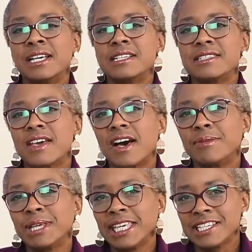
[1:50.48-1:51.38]
So I'm
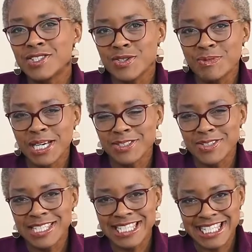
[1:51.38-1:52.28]
here to remind you
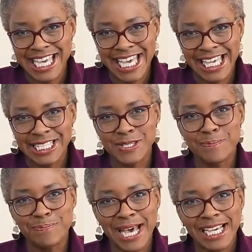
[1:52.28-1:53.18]
today to
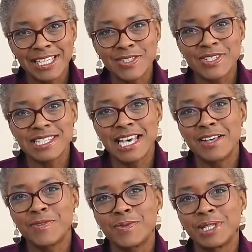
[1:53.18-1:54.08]
back
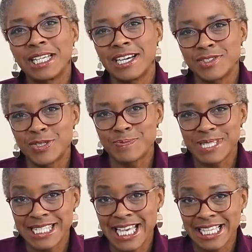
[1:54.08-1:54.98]
yourself
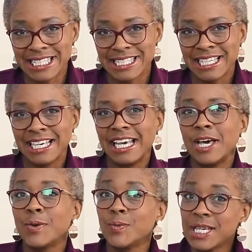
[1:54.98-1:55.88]
100%.
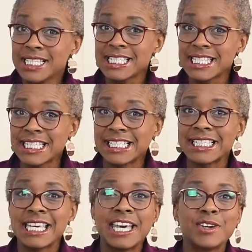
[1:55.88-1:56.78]
We did
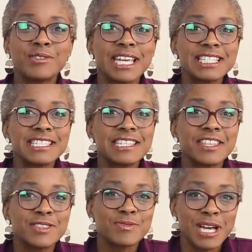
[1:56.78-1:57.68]
it, created a
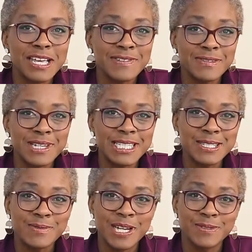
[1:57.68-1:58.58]
thriving
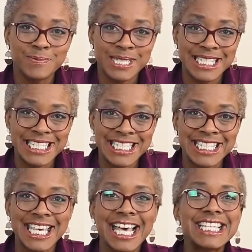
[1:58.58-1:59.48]
rent-to-rent
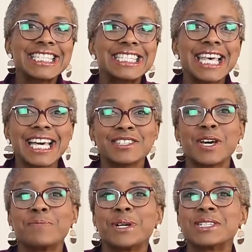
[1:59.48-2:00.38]
business, sacked
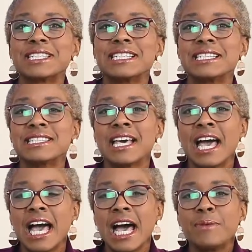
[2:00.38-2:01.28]
our bosses,
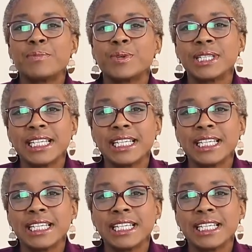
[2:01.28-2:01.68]
and brought